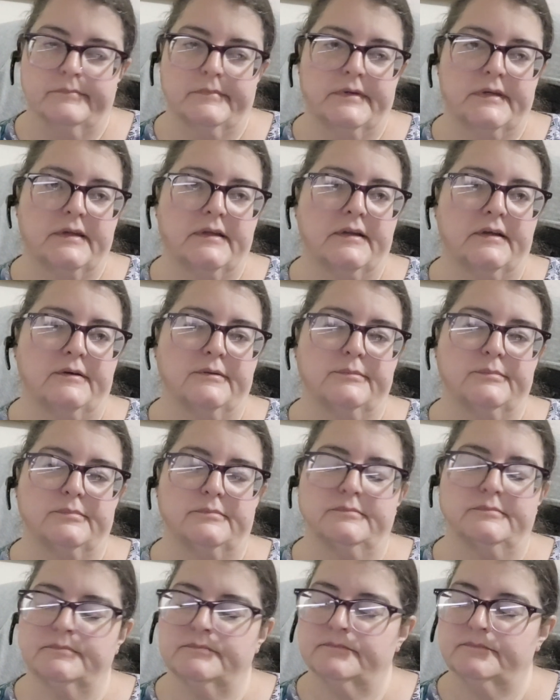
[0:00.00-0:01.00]
you know,
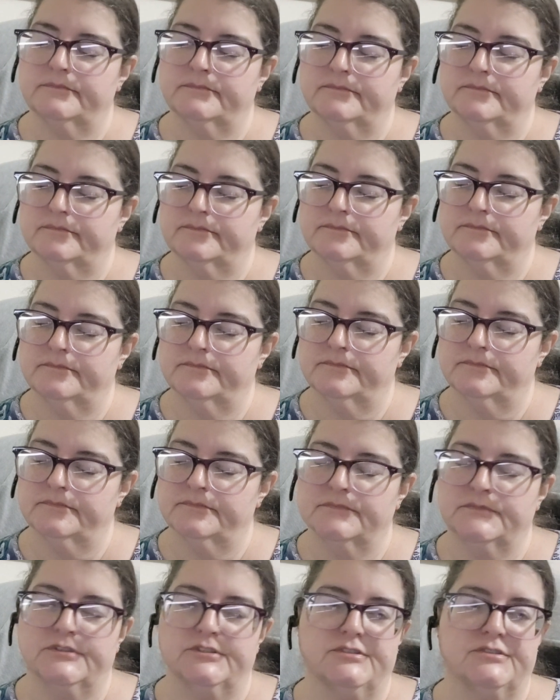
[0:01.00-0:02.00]

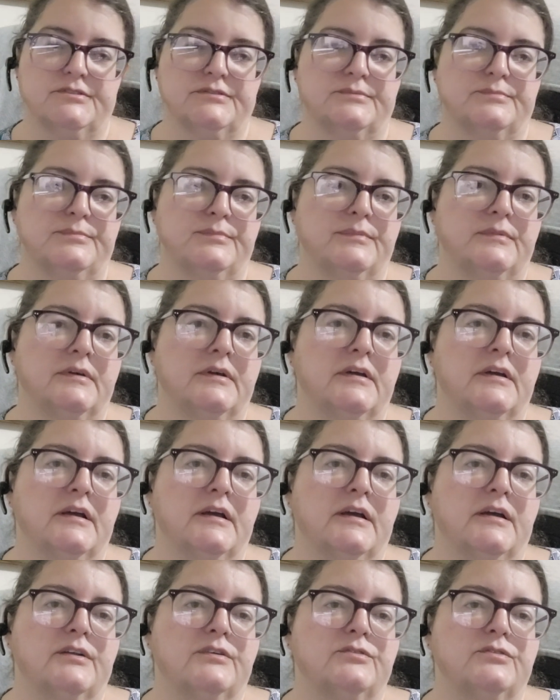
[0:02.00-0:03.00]
just
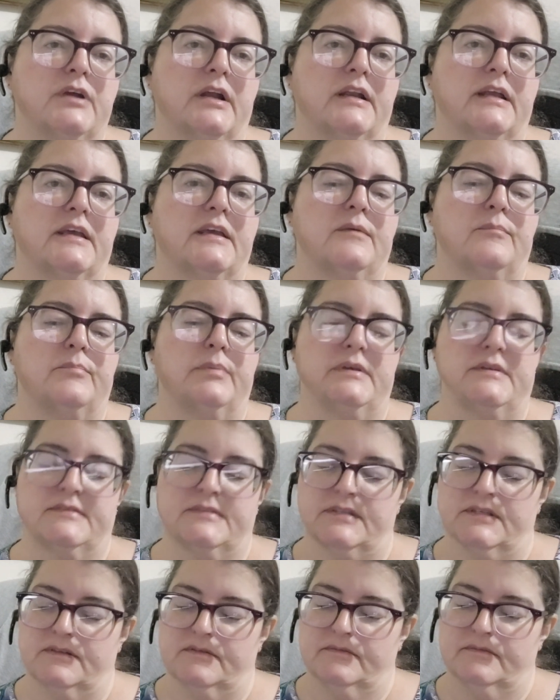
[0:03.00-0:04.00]
try to keep
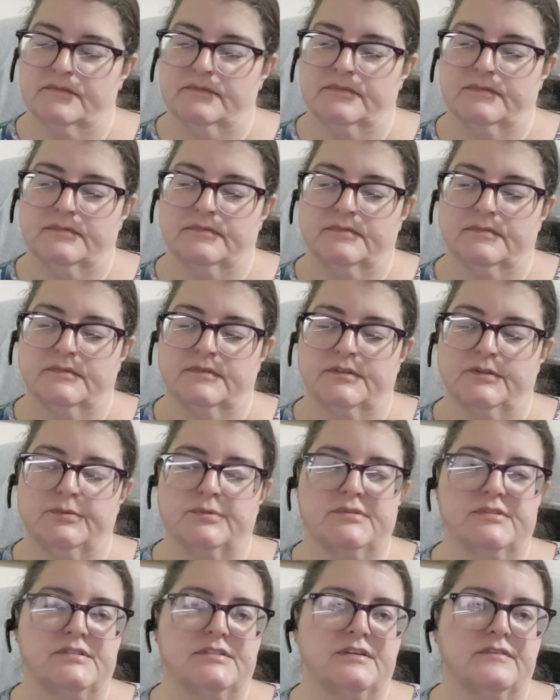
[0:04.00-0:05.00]
busy
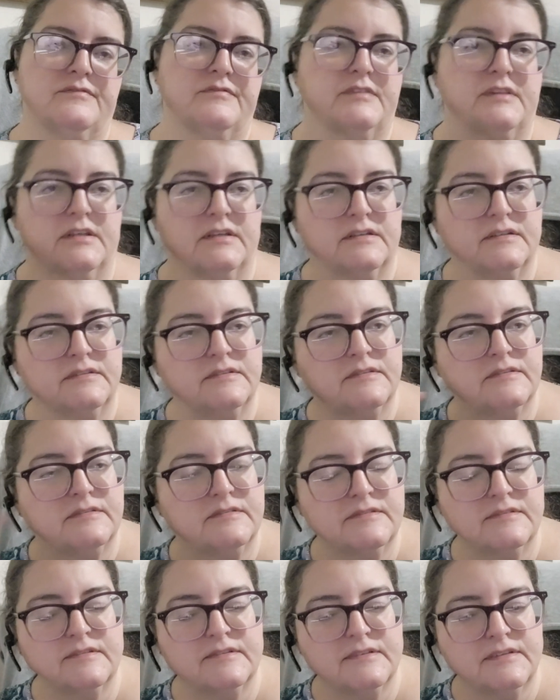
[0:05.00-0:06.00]
doing stuff that
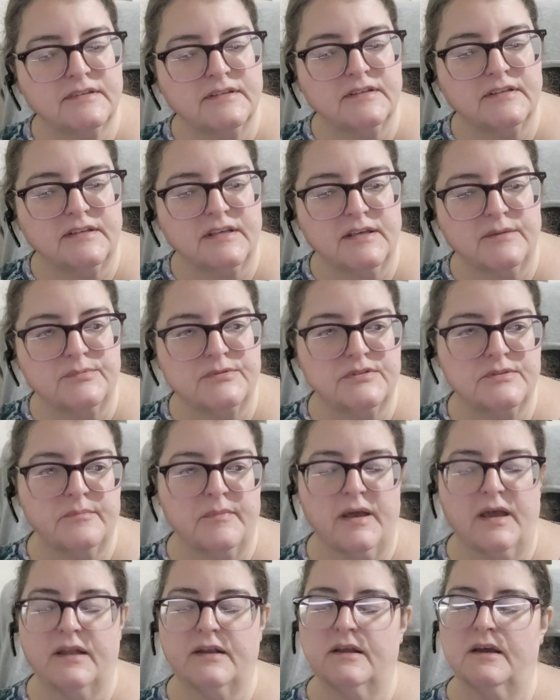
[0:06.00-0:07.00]
keeps the
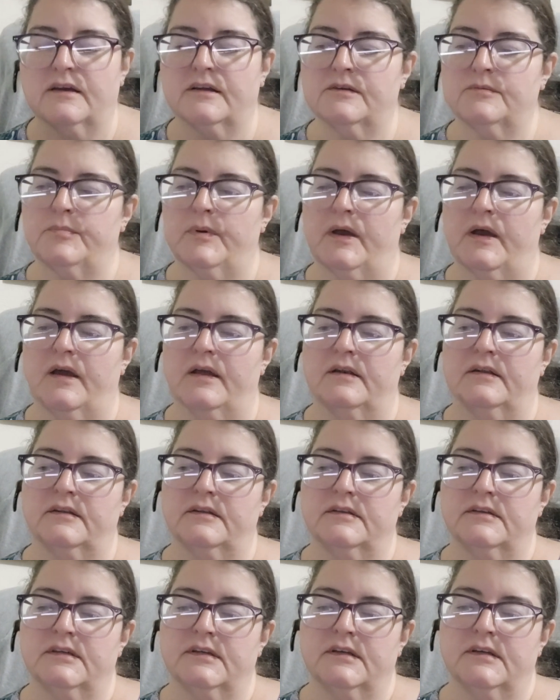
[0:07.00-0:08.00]
mind occupied.
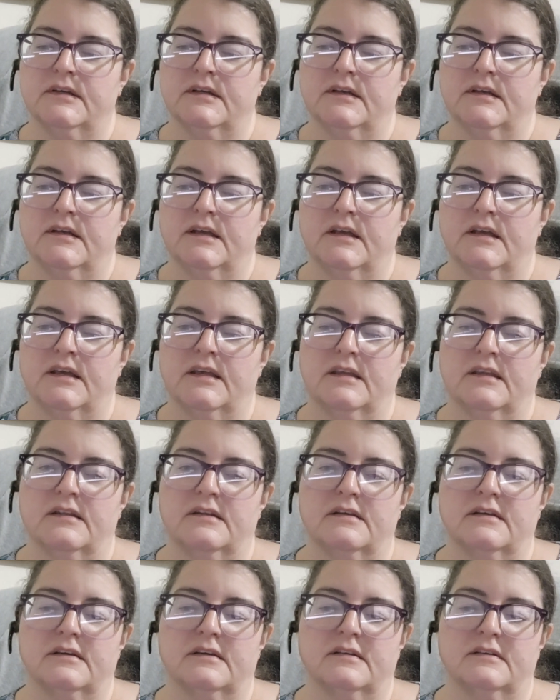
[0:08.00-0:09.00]

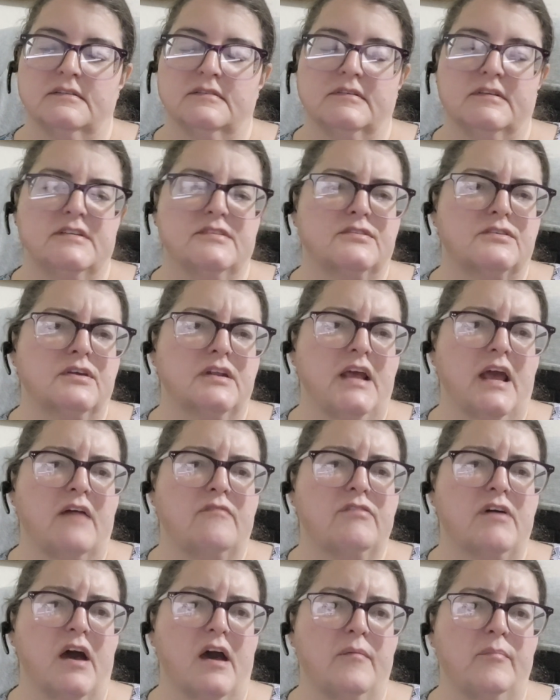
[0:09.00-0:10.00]
And it's good to
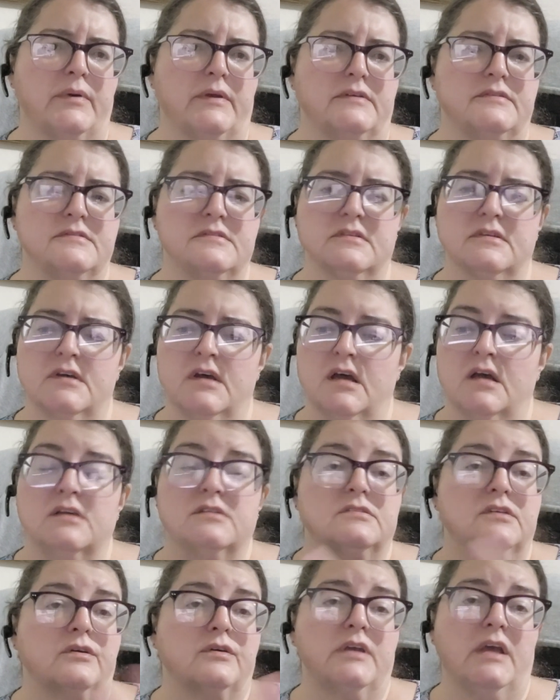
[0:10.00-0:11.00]
have hobbies.
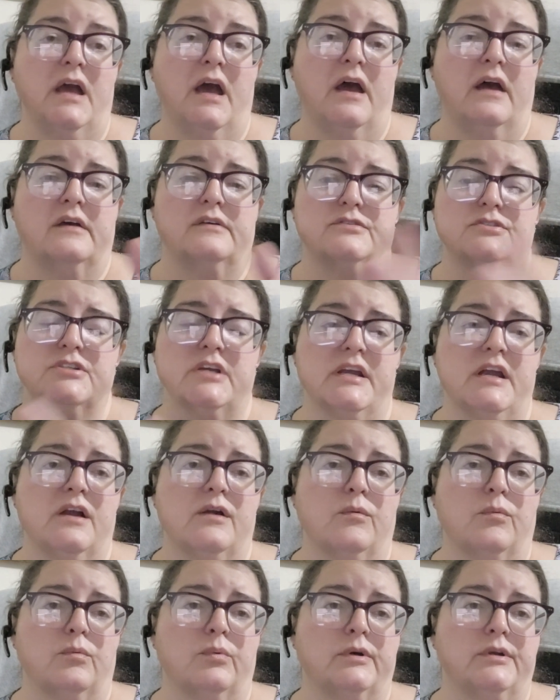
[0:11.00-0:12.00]
So yeah,
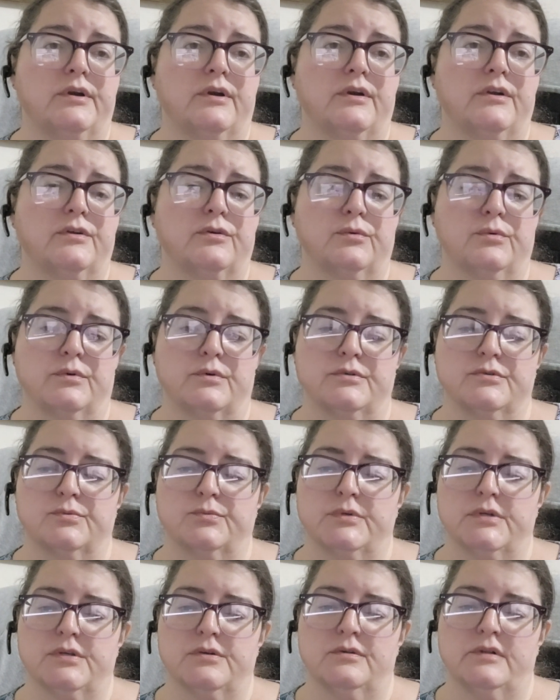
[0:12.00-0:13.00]
share. What are yours?
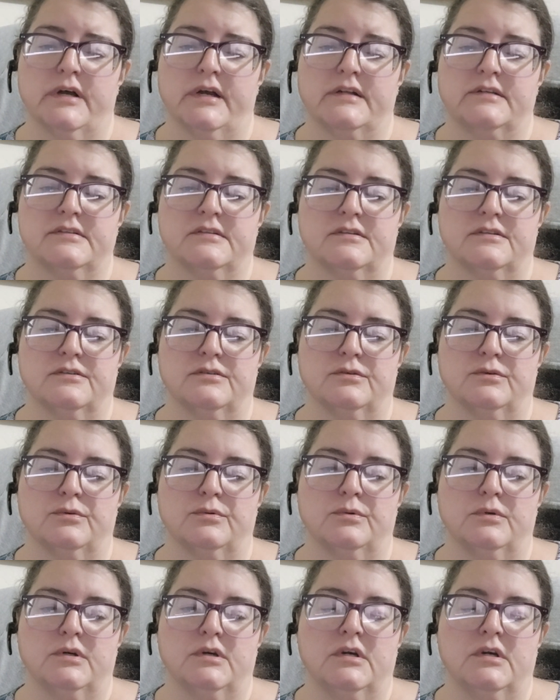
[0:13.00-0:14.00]
What do you like to do?